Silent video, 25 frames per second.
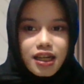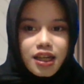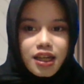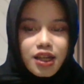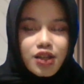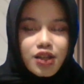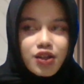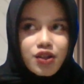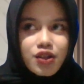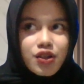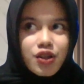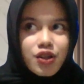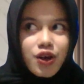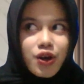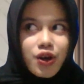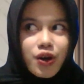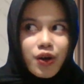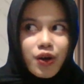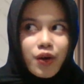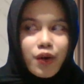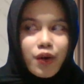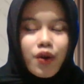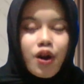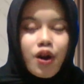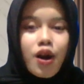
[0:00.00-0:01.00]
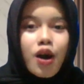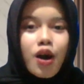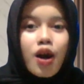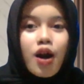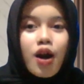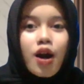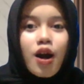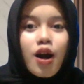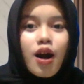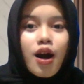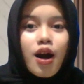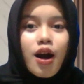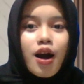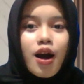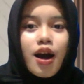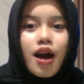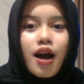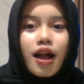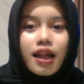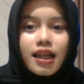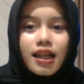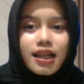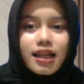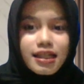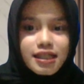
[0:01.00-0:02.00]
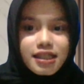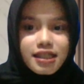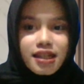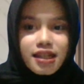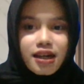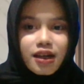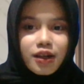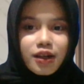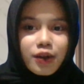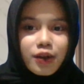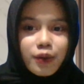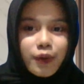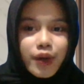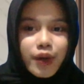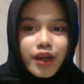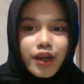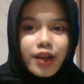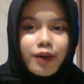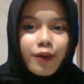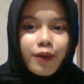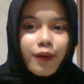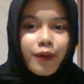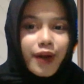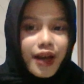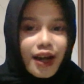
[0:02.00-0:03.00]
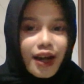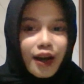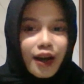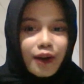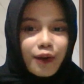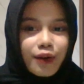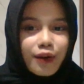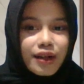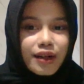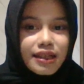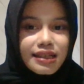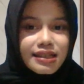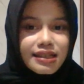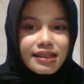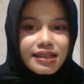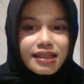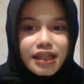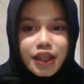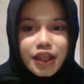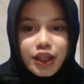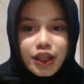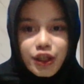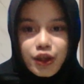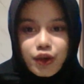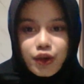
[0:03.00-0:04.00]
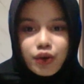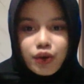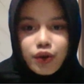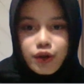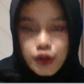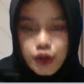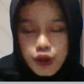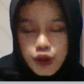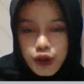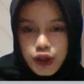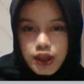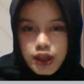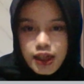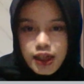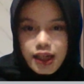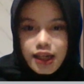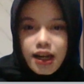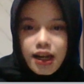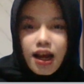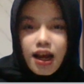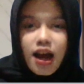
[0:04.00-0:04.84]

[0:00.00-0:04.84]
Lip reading: So let's start with when I was a new student.